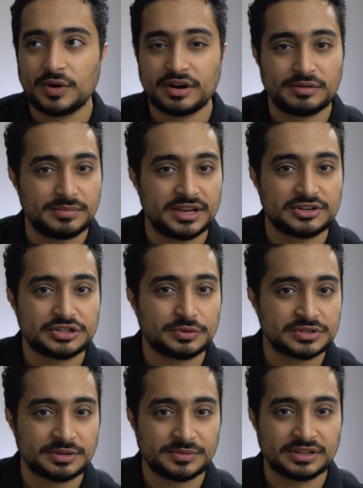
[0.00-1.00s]
wanted to make sure it
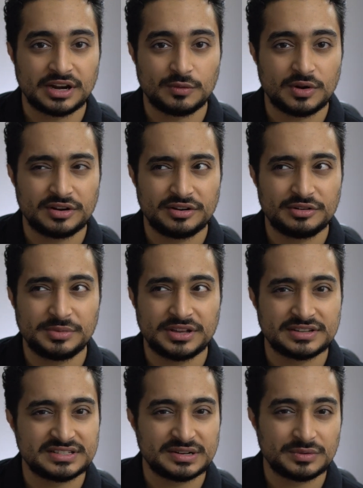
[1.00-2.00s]
was something that I wanted to do
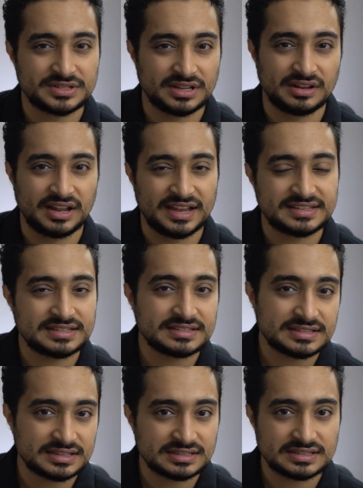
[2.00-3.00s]
because there was a
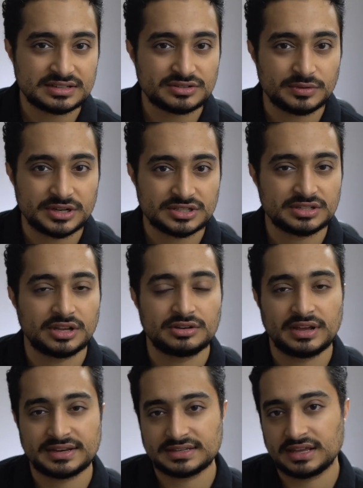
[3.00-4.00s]
licensing situation that
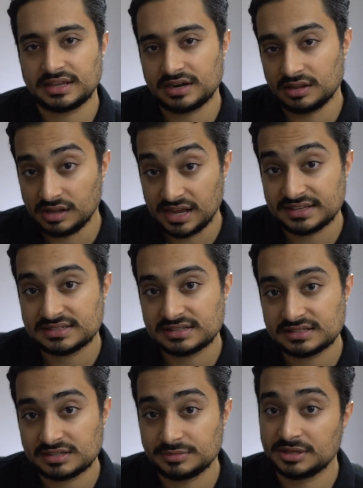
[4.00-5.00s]
you had to get a
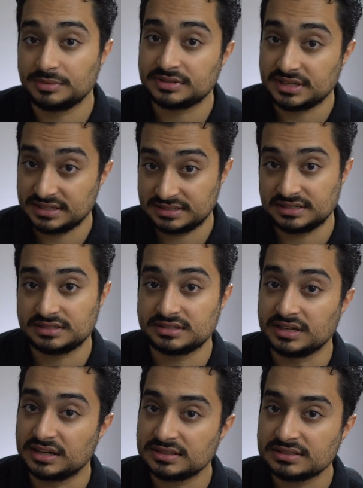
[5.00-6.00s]
license to be able to
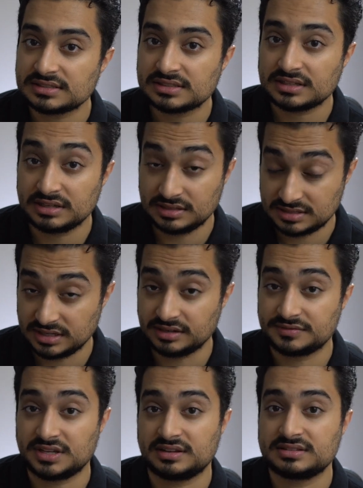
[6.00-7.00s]
assist dentists in the state
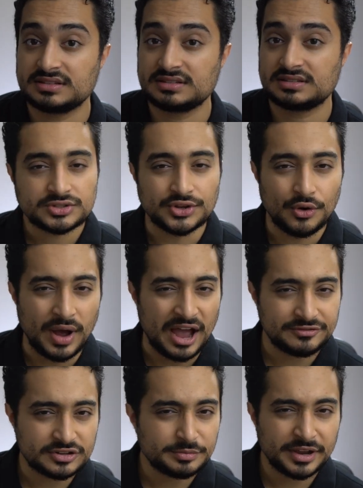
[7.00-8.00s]
of Texas. So
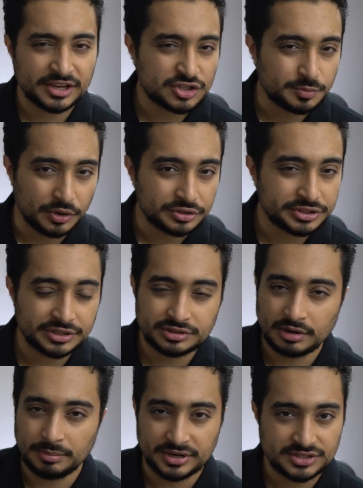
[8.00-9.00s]
after my exposure
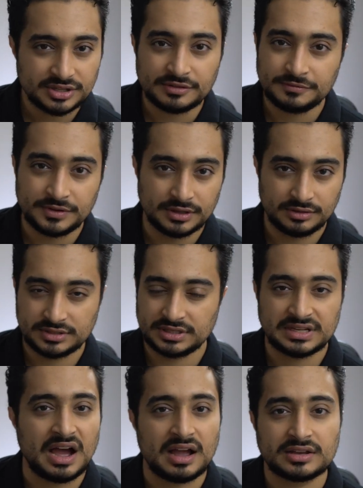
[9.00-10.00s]
to a bunch of the fields
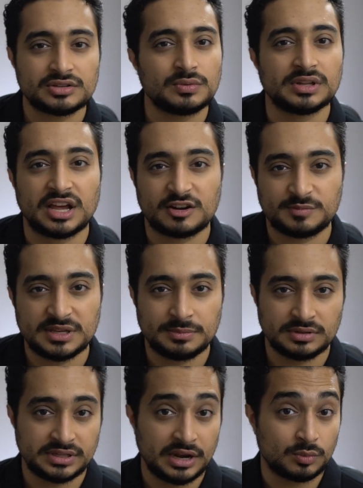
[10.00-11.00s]
and talking to a lot of
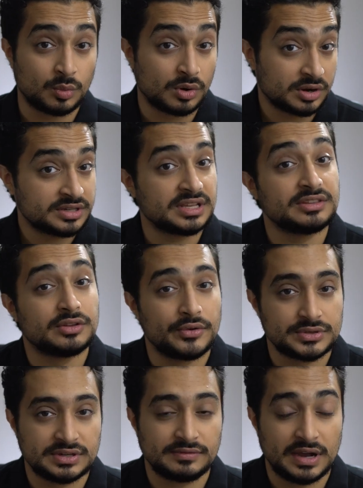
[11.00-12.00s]
people that worked in
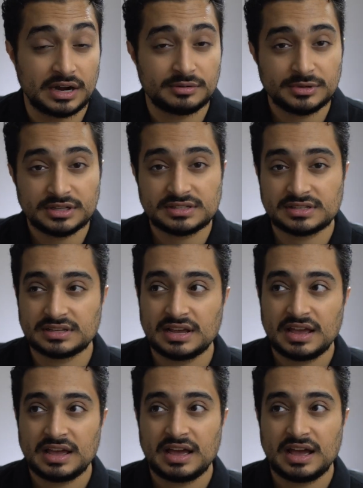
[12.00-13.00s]
those environments,
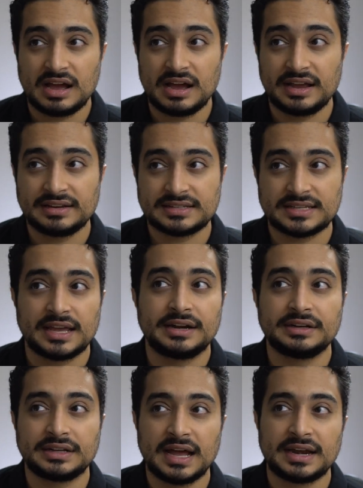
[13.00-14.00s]
I
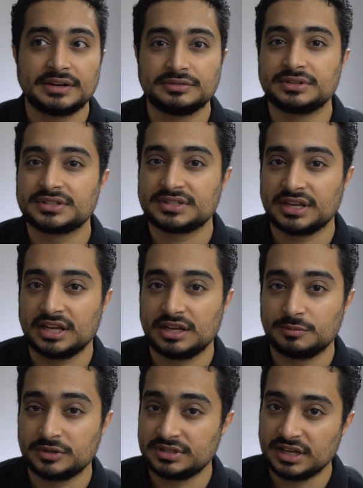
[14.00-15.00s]
decided to kind of do the
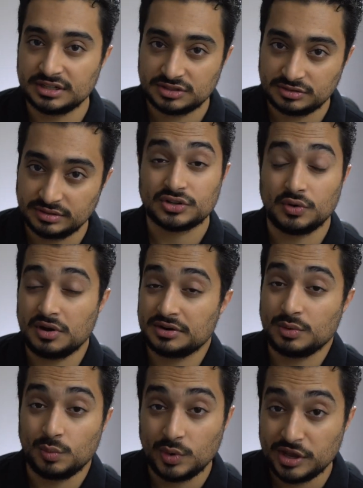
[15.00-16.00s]
same with dentistry. So on
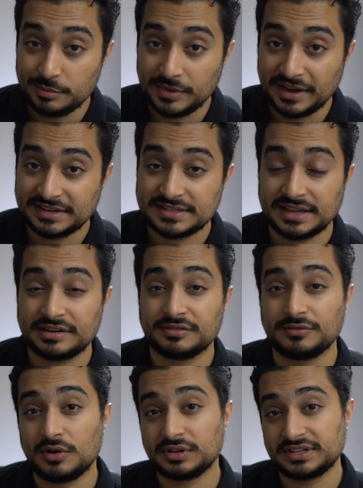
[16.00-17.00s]
a whim, I decided to
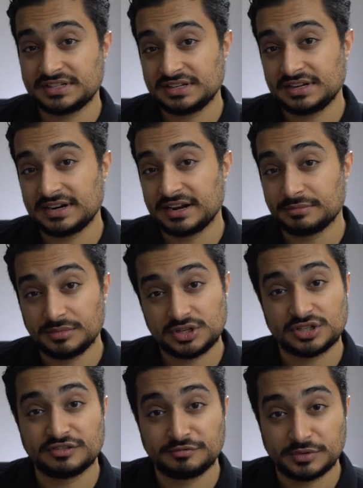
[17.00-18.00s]
volunteer at a
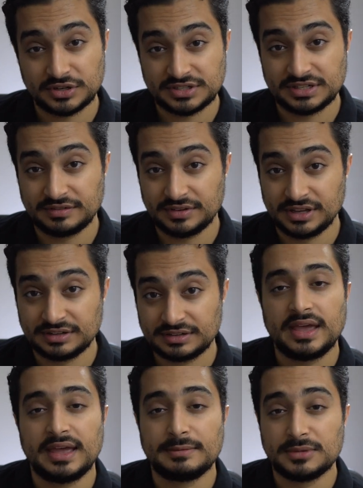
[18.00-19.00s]
Mission of Mercy event.
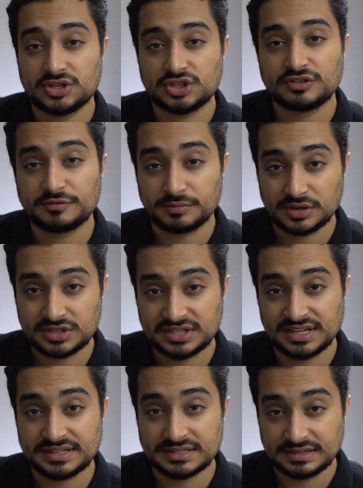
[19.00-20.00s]
And Mission of
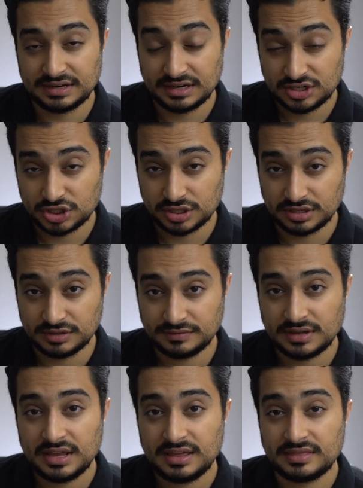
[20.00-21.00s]
Mercy is an initiative
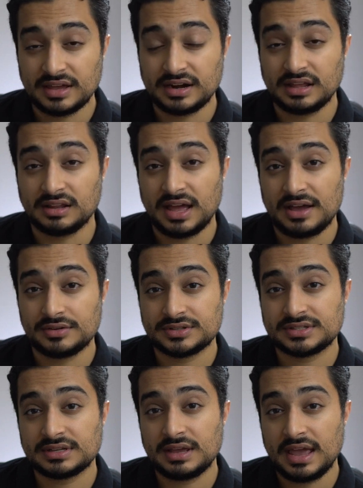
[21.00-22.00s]
that
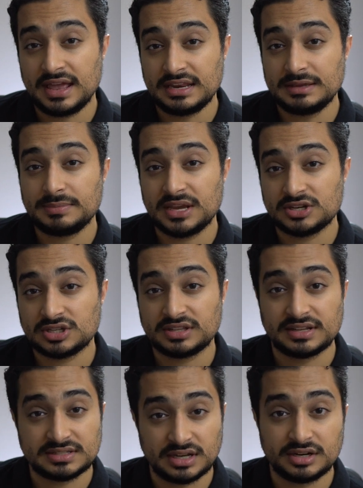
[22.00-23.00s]
allows any patient
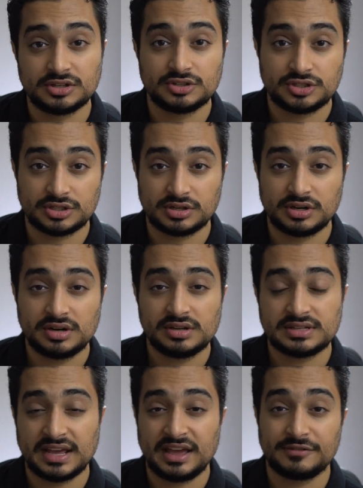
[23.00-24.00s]
that's
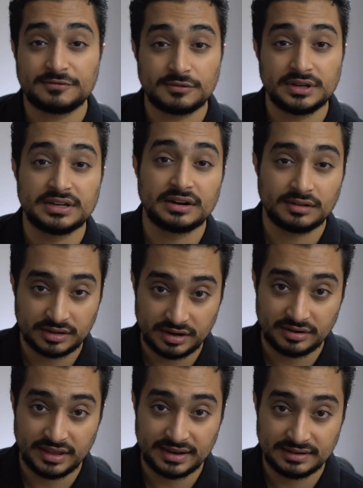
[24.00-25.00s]
uninsured to have free dental
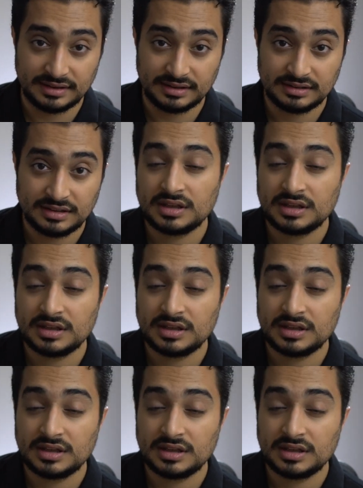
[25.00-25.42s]
care that day.